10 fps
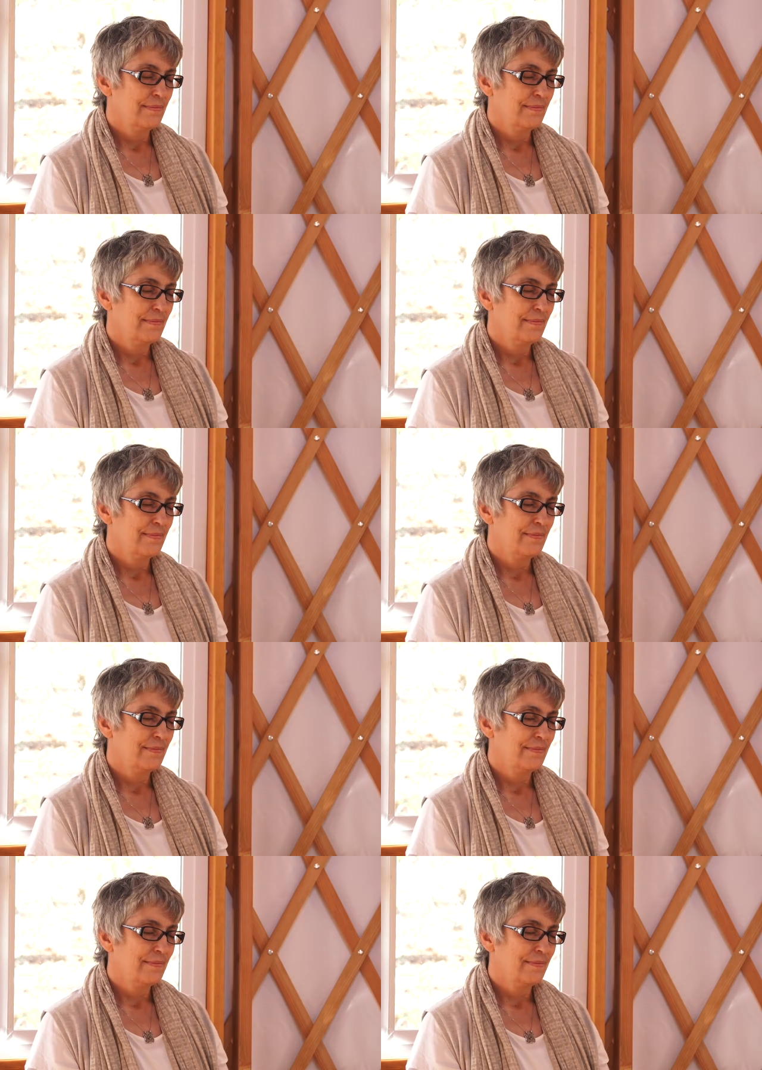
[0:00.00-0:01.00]

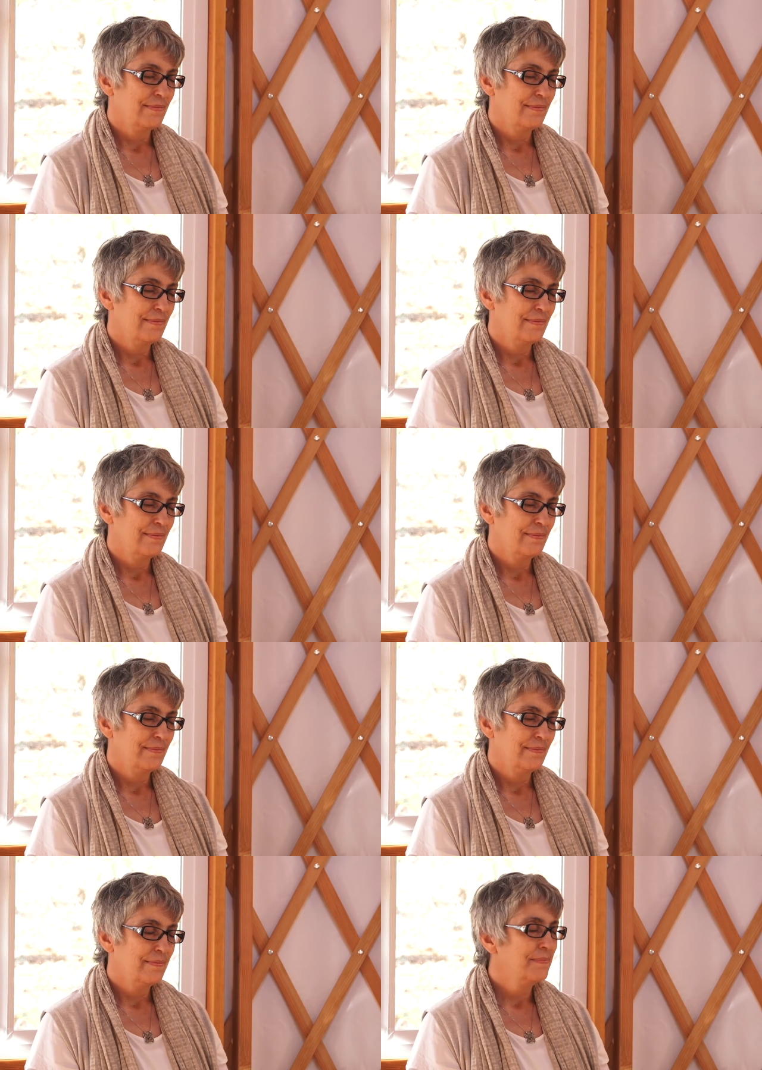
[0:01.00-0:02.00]

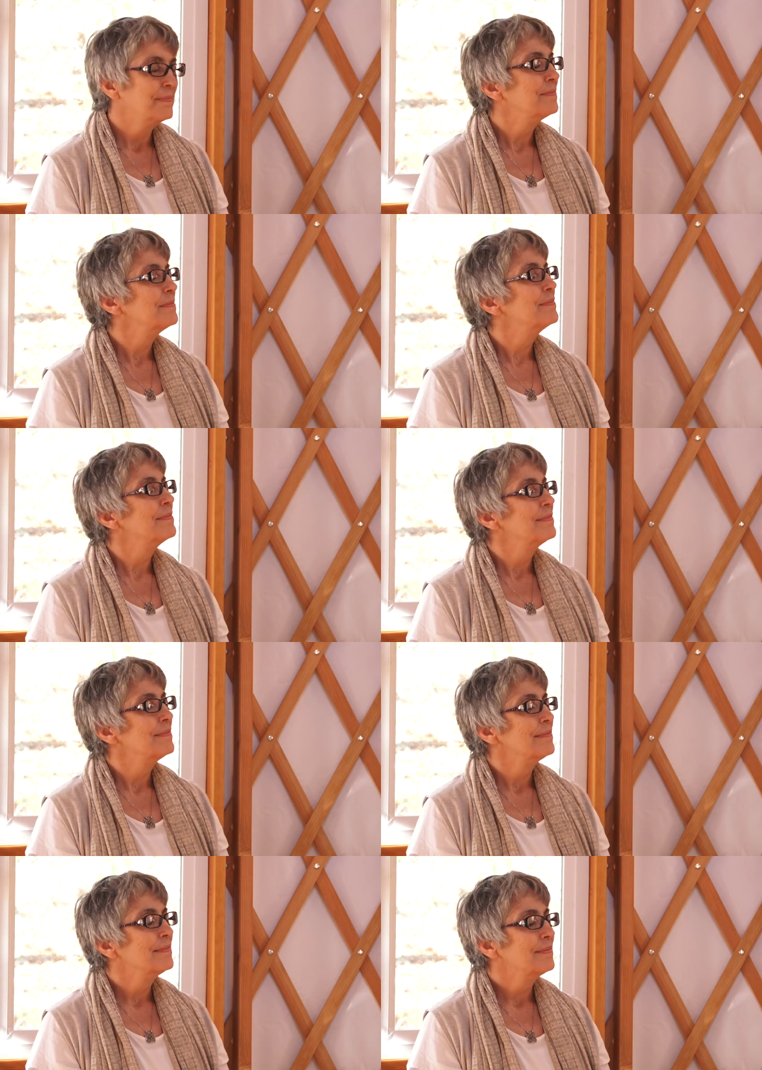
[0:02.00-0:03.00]

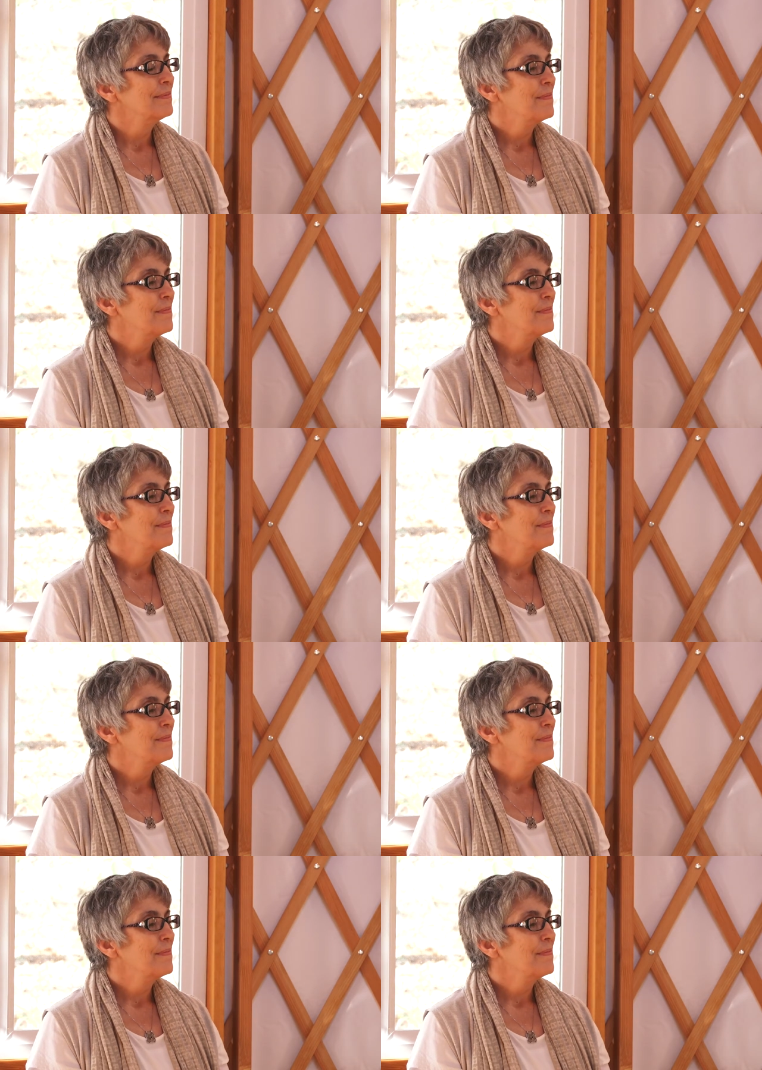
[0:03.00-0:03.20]
[no speech]